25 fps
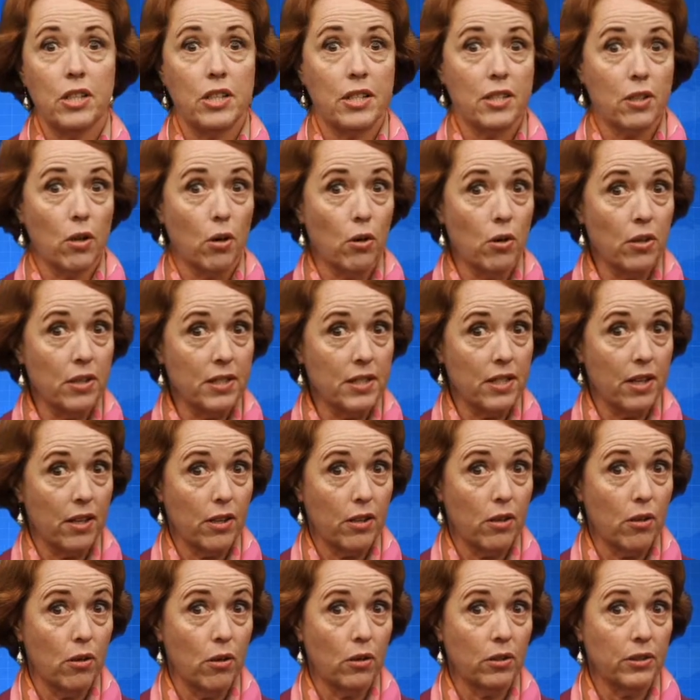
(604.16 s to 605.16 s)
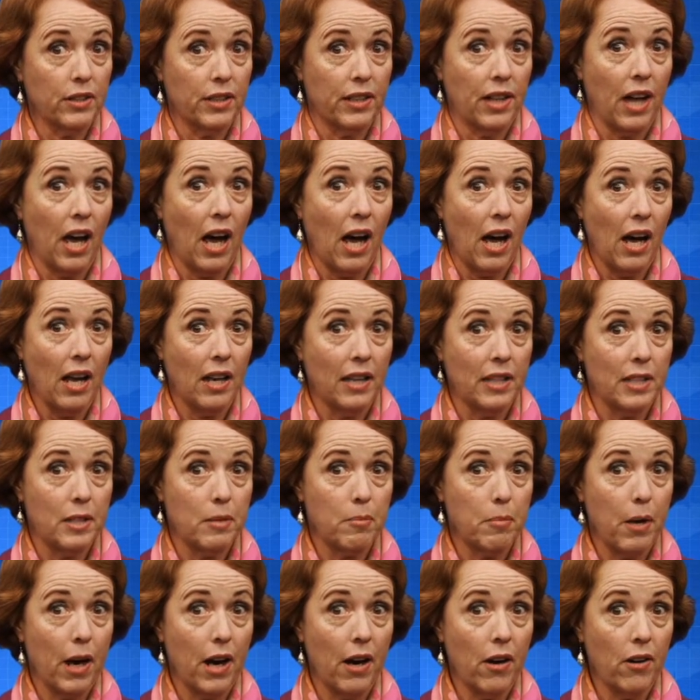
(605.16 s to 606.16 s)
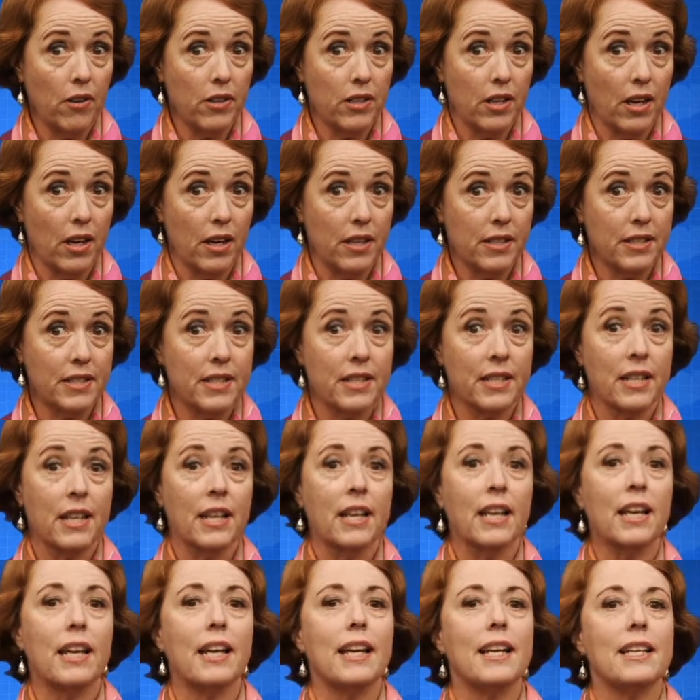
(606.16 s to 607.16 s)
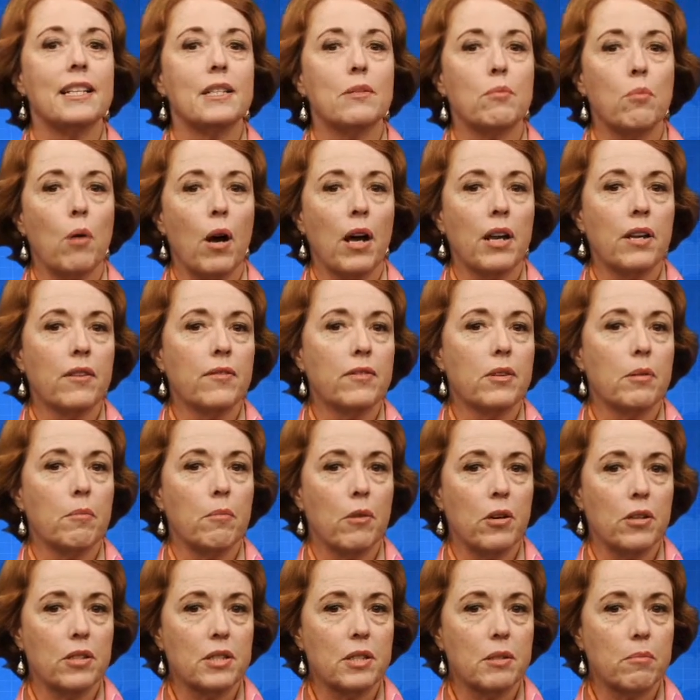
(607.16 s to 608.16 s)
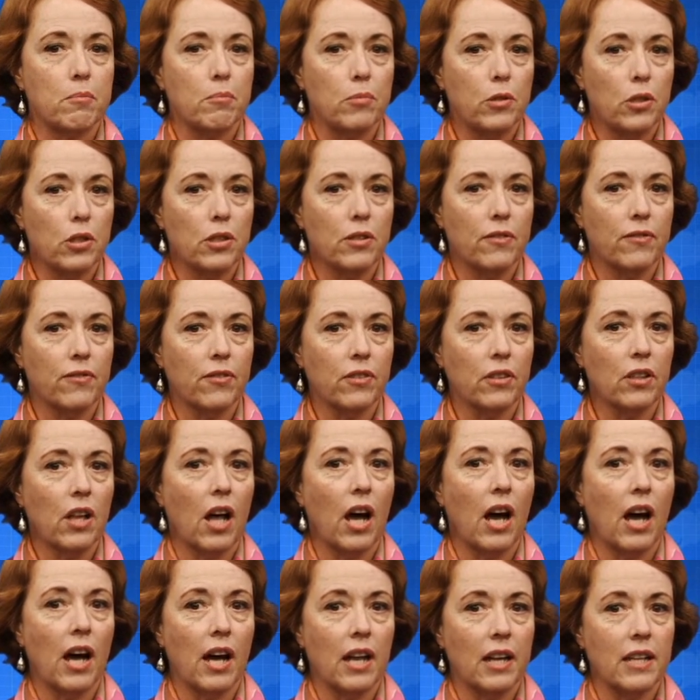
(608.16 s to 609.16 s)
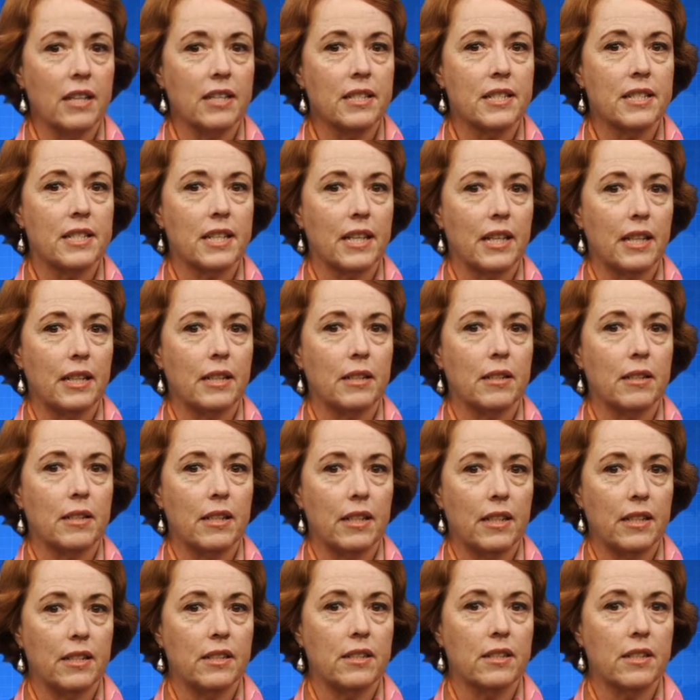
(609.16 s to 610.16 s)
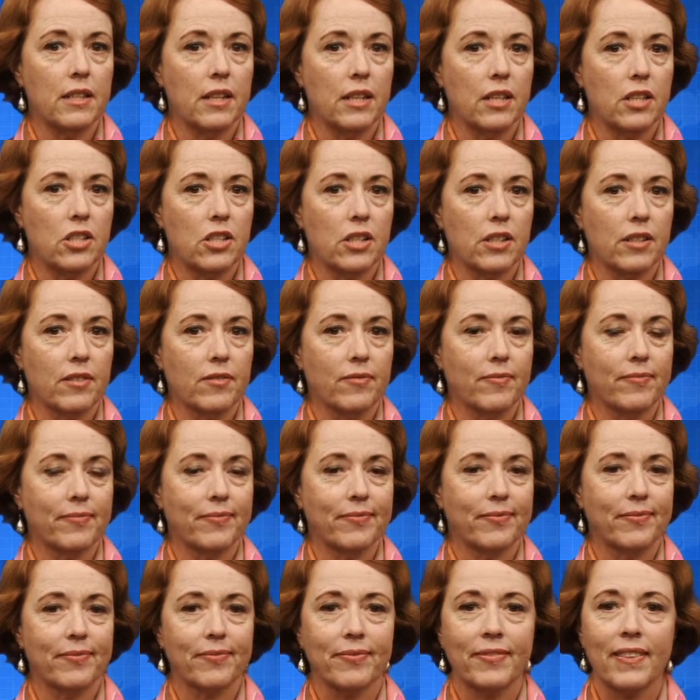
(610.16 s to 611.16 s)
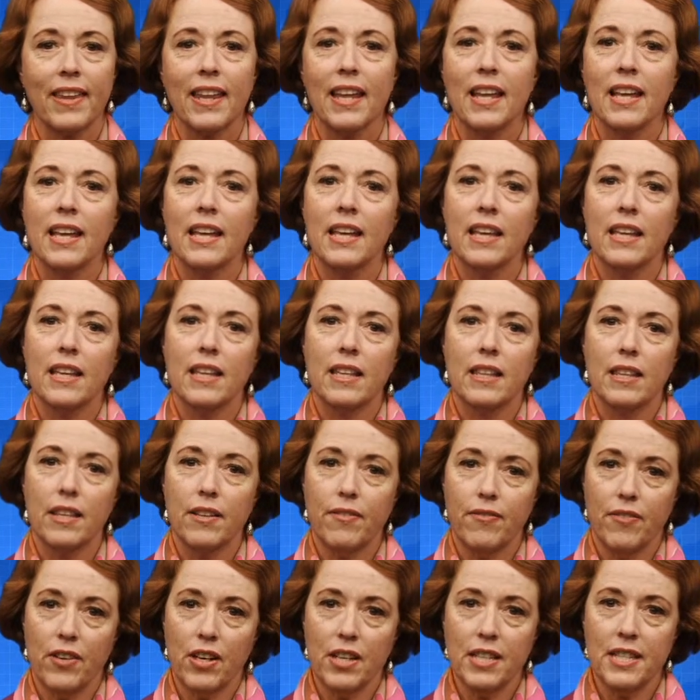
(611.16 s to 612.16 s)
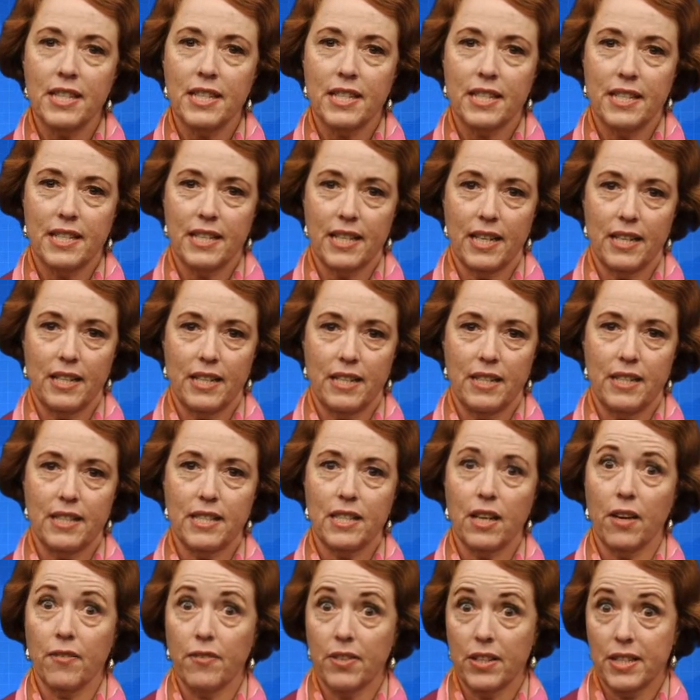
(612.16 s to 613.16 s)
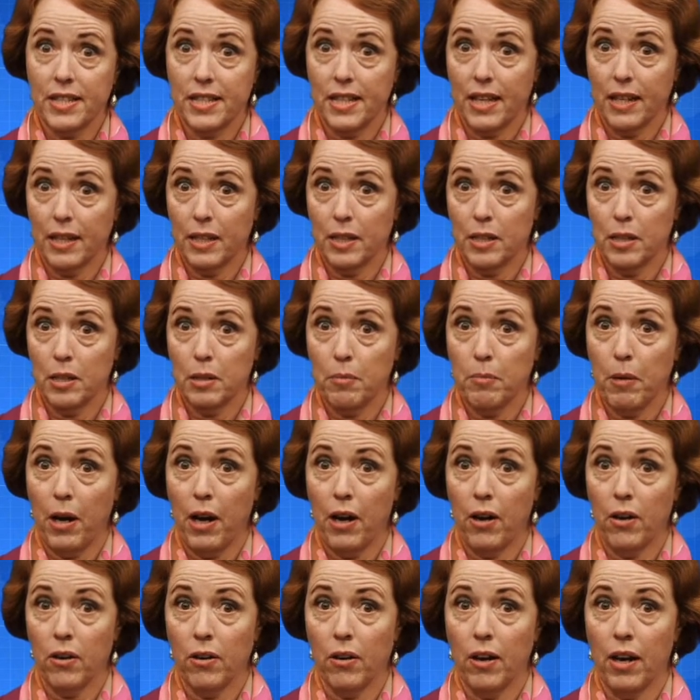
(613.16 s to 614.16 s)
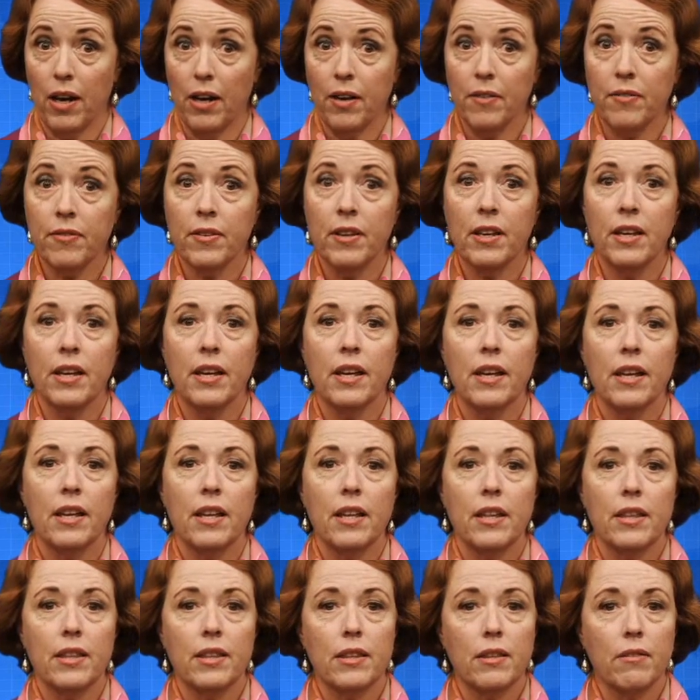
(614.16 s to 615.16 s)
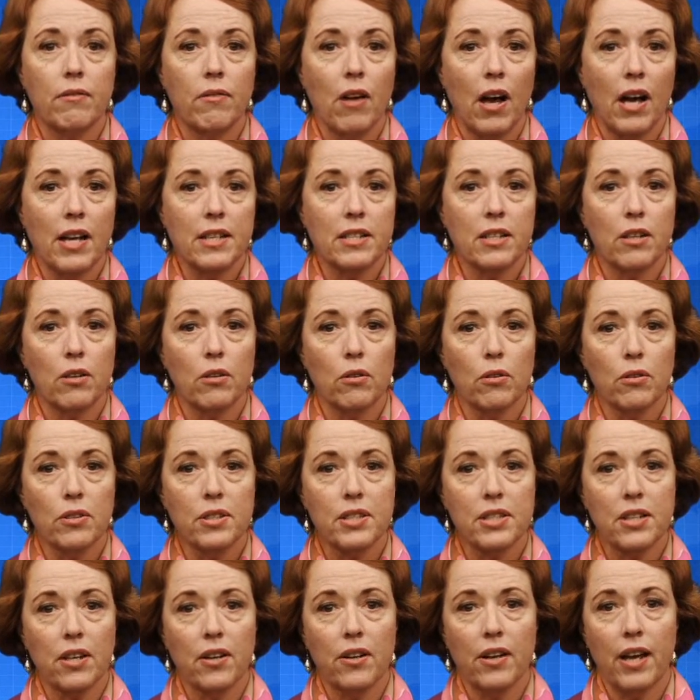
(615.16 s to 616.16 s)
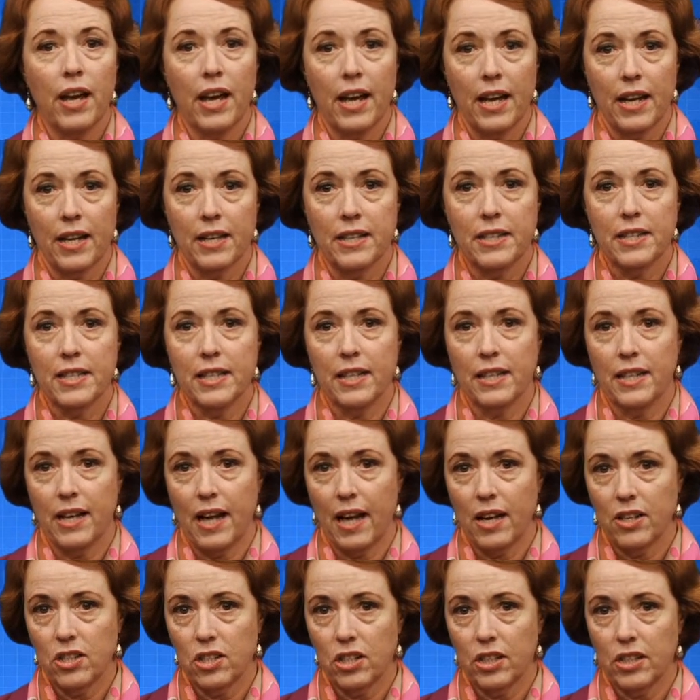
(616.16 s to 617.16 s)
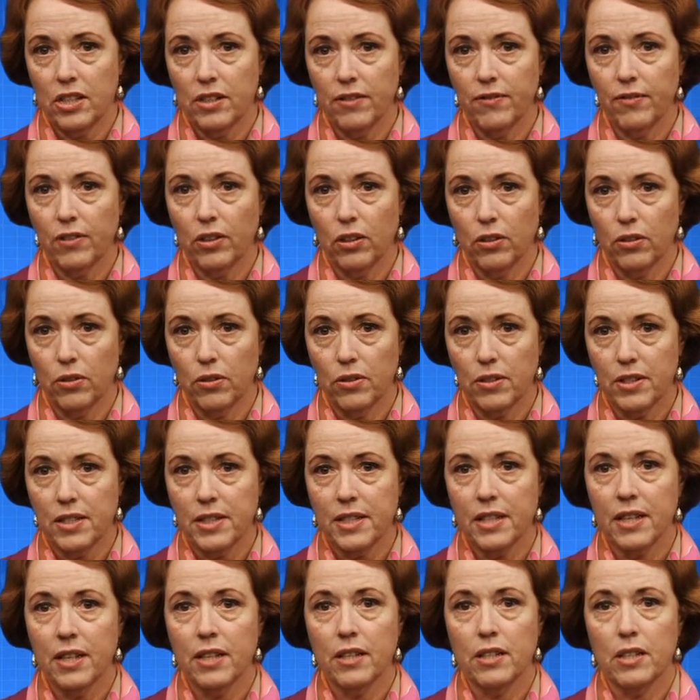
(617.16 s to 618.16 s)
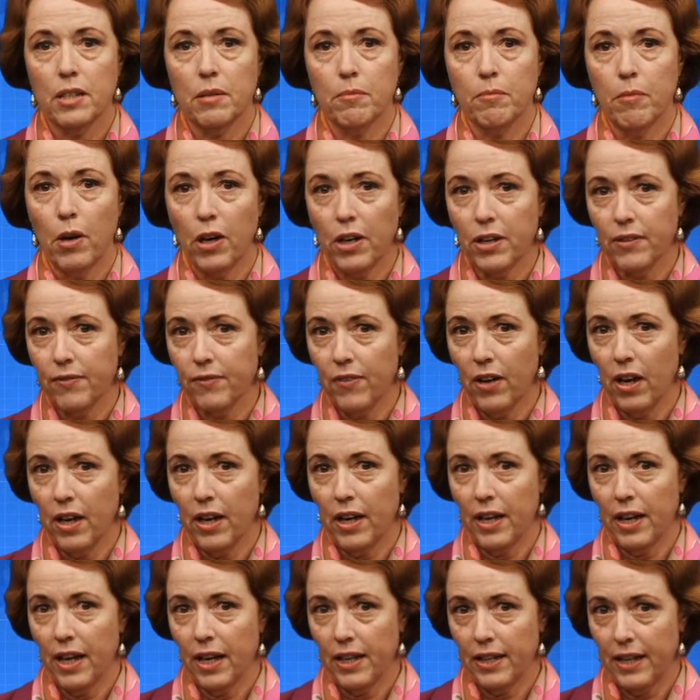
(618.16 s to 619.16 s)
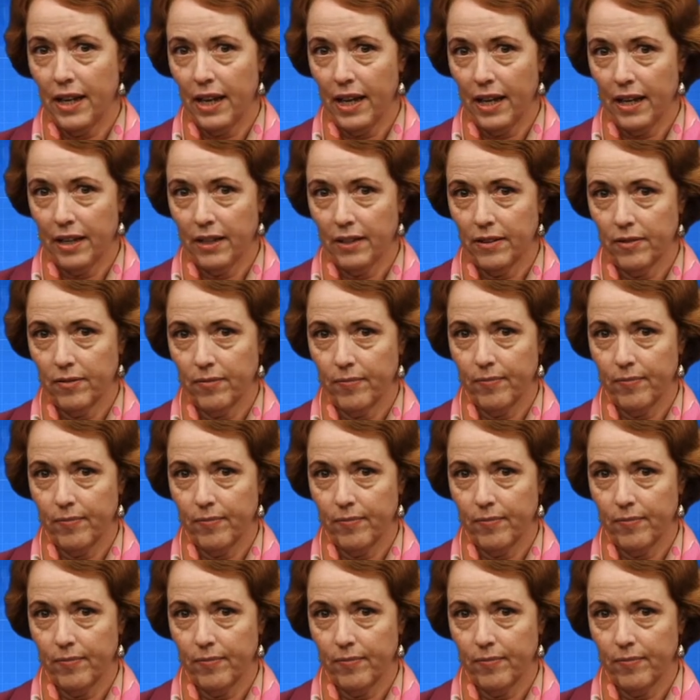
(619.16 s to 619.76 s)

is also called an island paradise, is one of the most beautiful islands in Indonesia. The first sentence of the second paragraph, the writer also adds an adjective clause to modify a noun.